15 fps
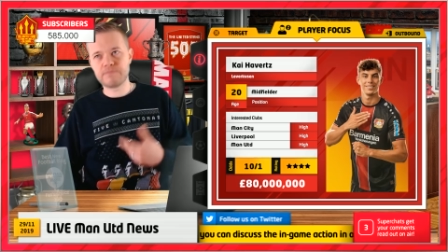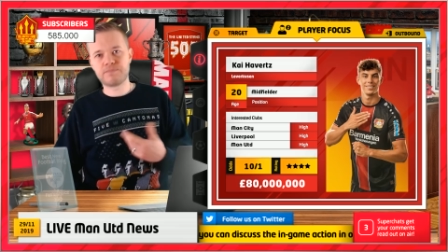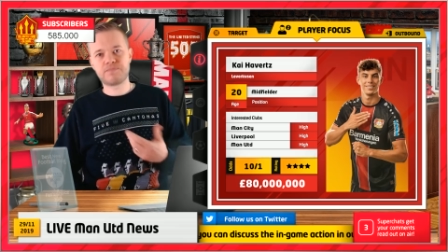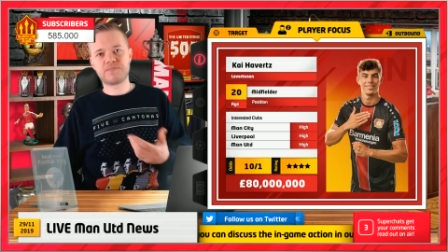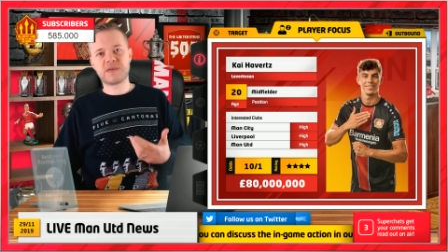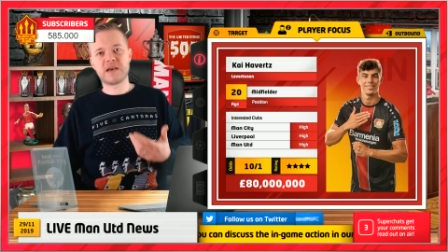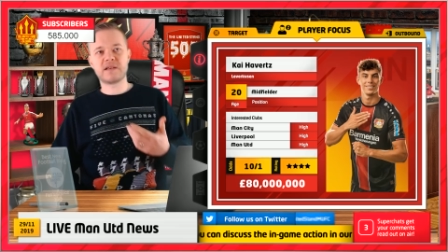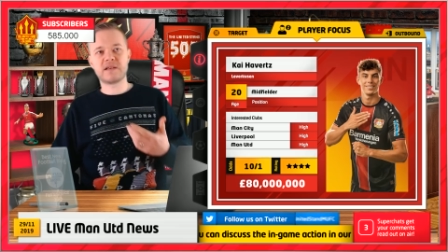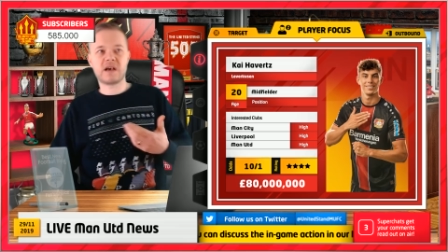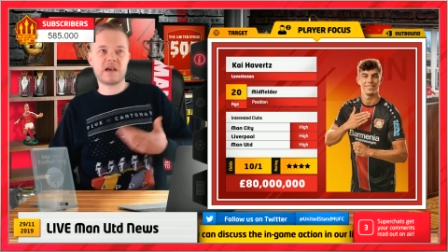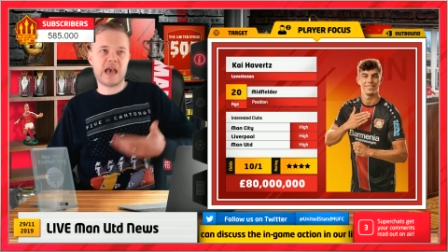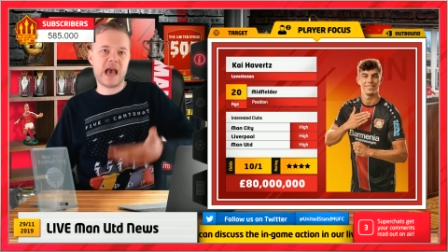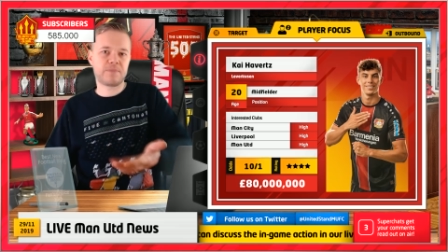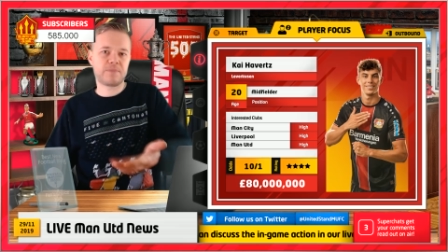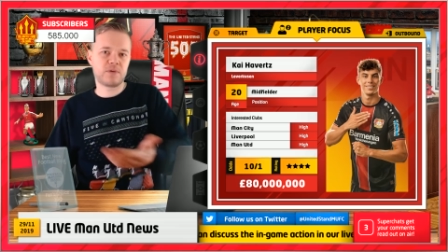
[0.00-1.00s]
that it
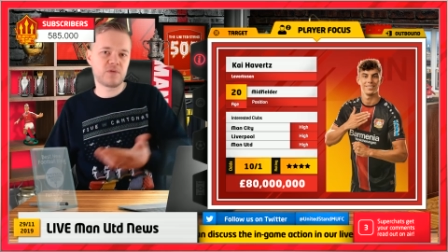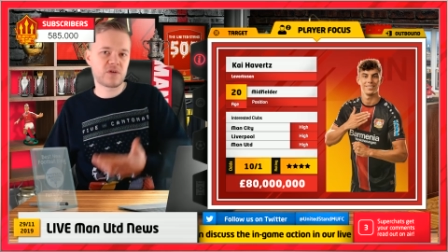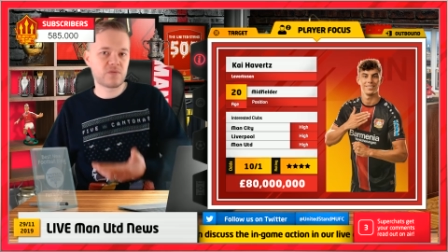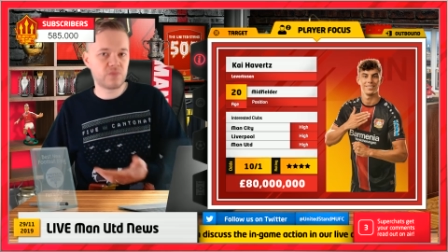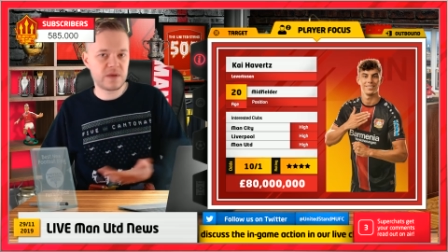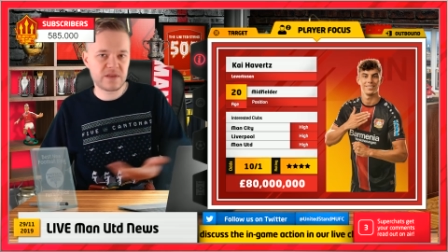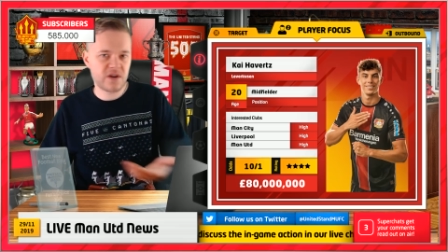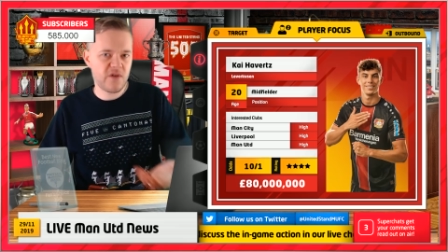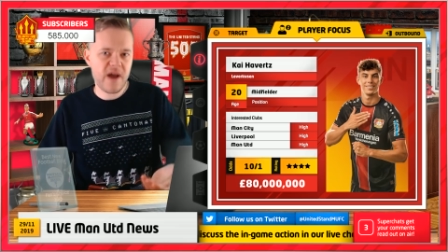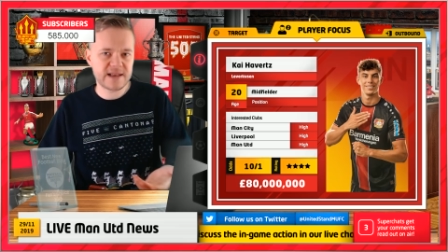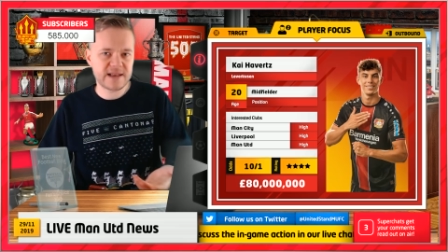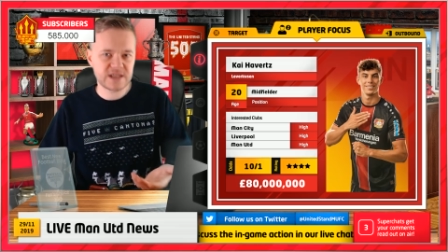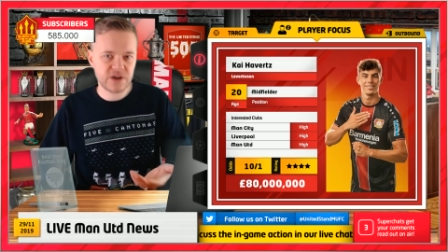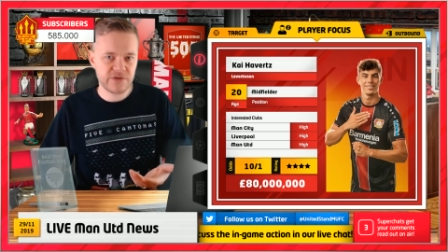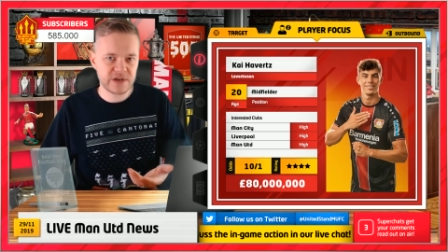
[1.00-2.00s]
happened with
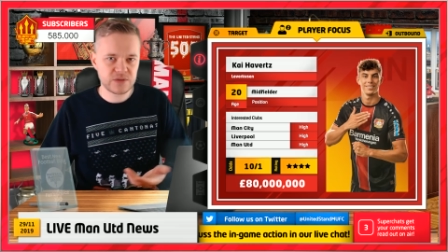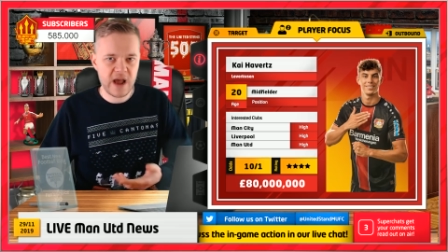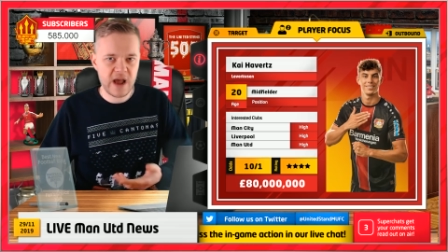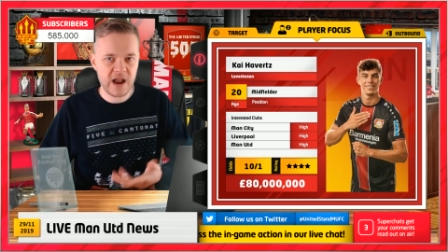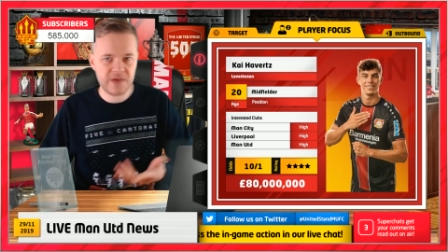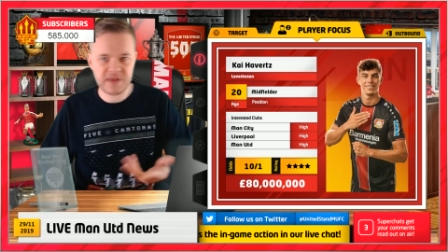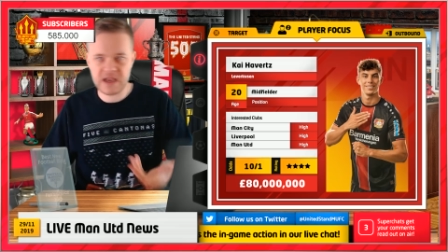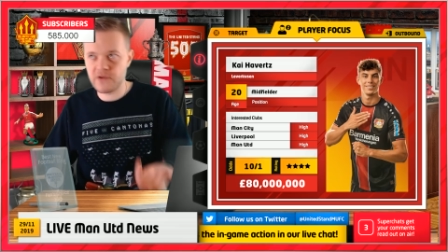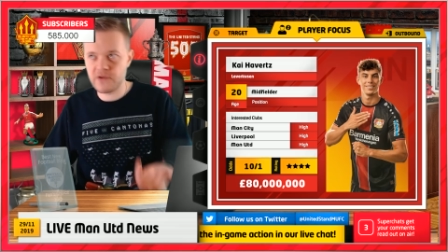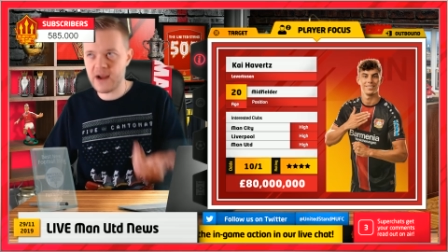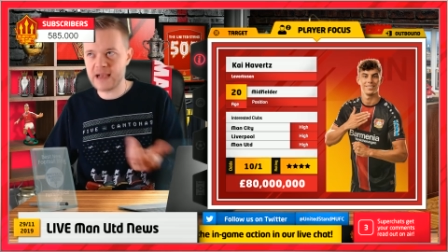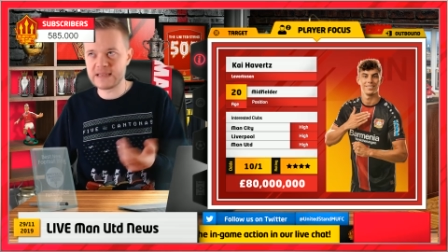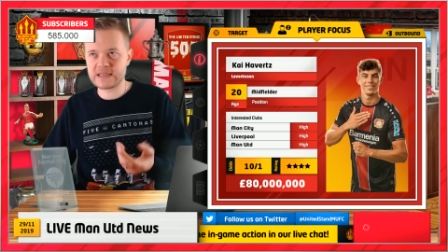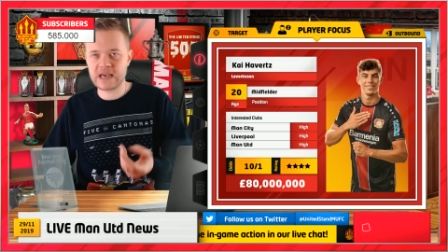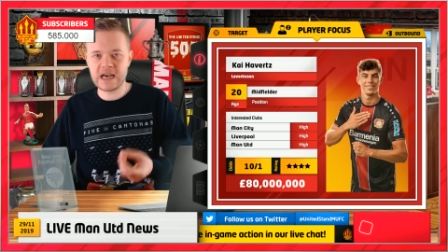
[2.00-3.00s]
Goretzka as well. I think
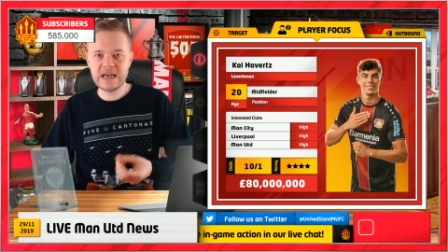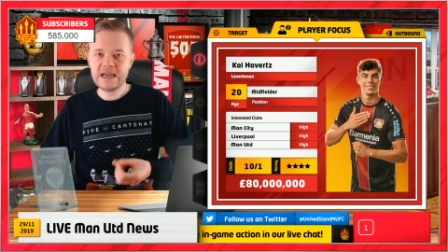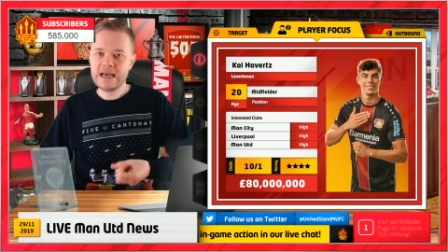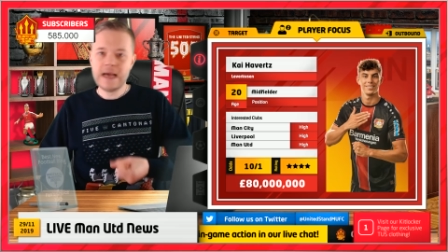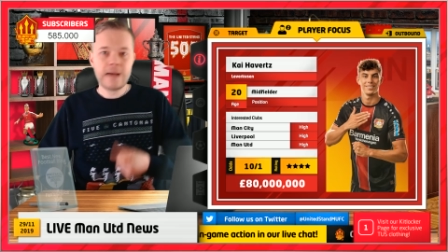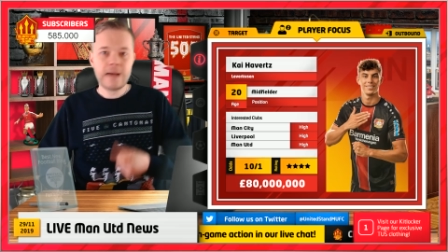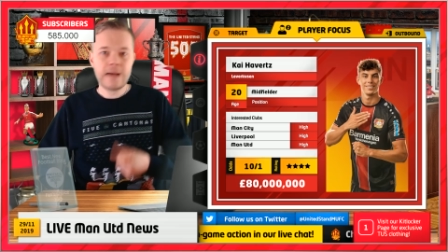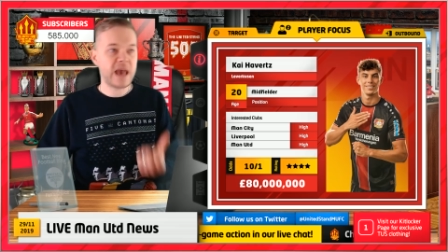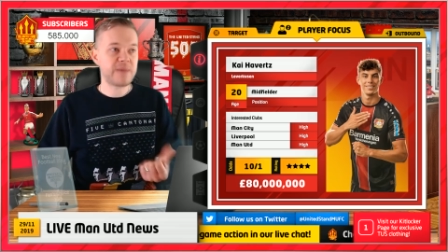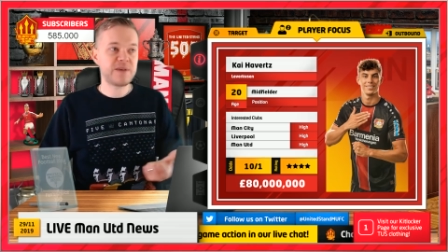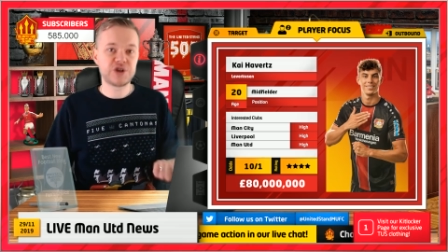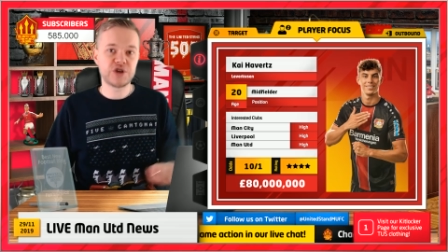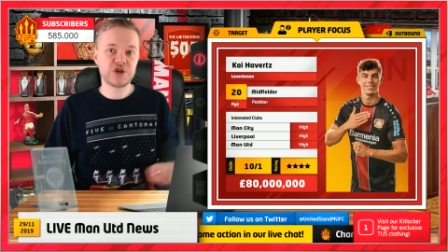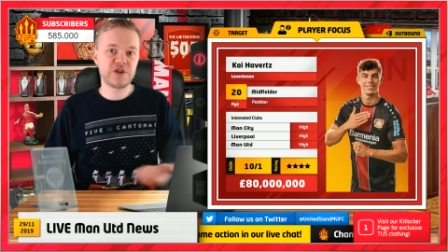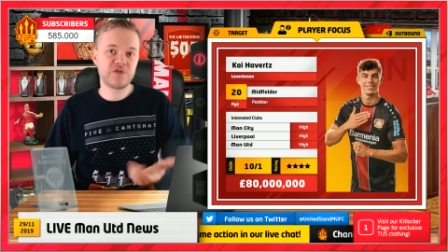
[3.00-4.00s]
Goretzka maybe
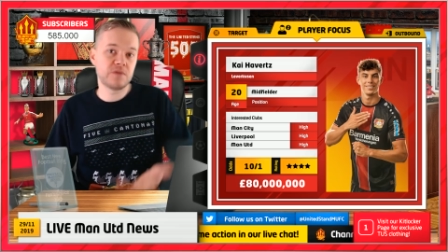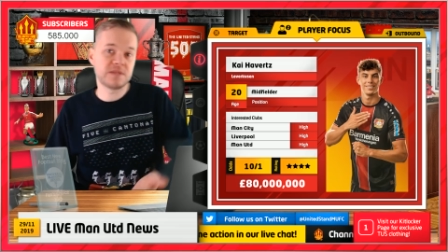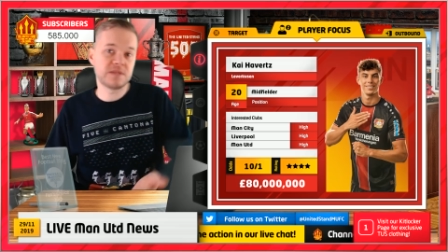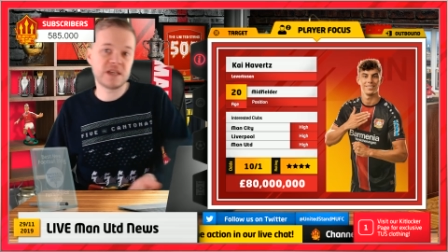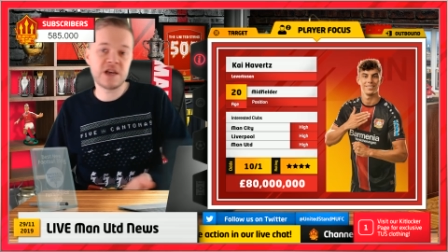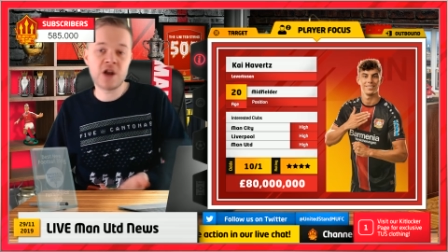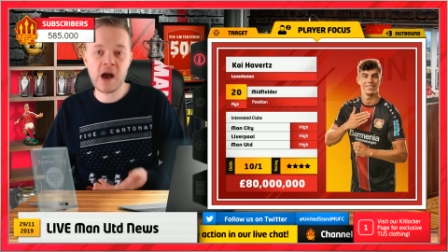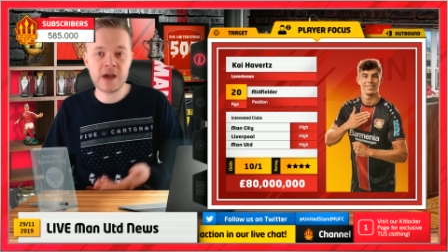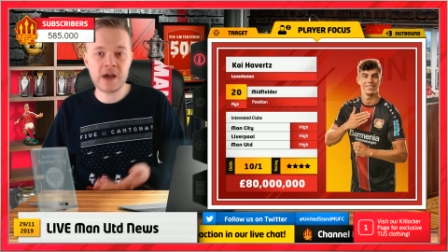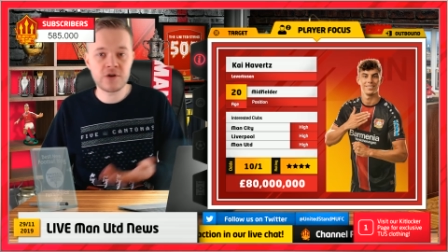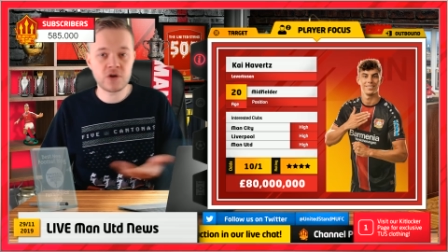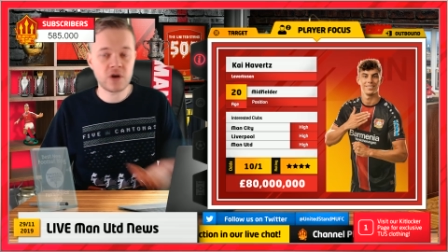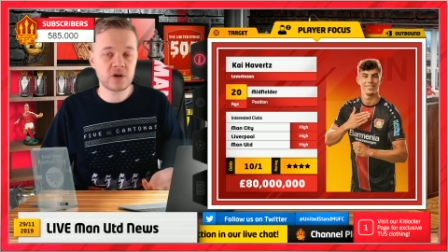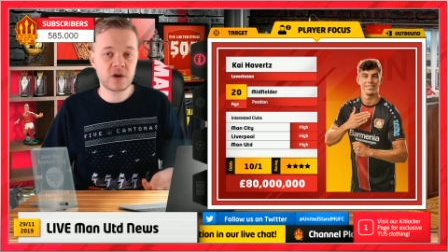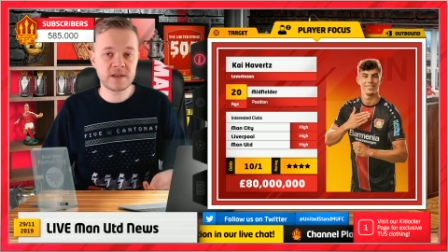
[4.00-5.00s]
should have come to United
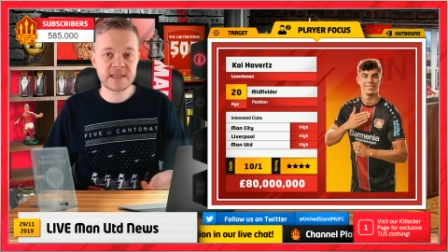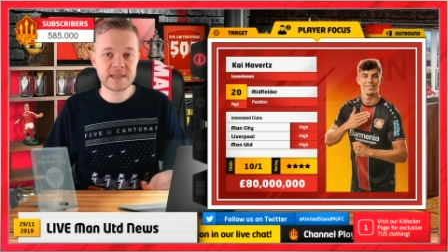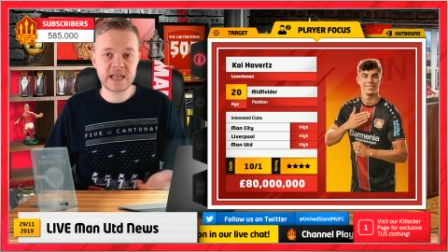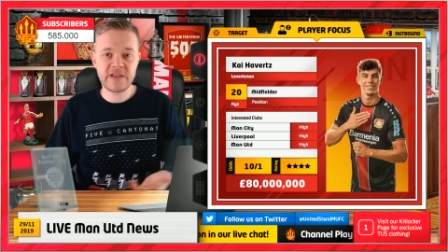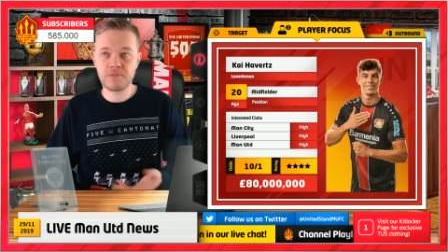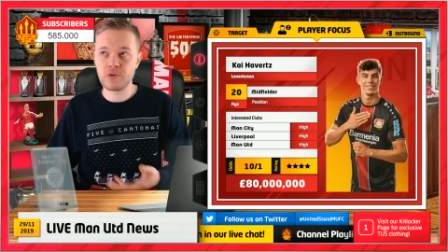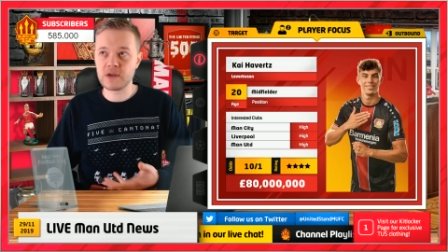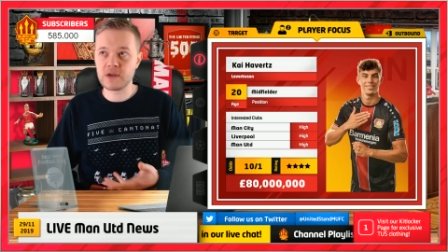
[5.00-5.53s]
or, or gone to Liverpool.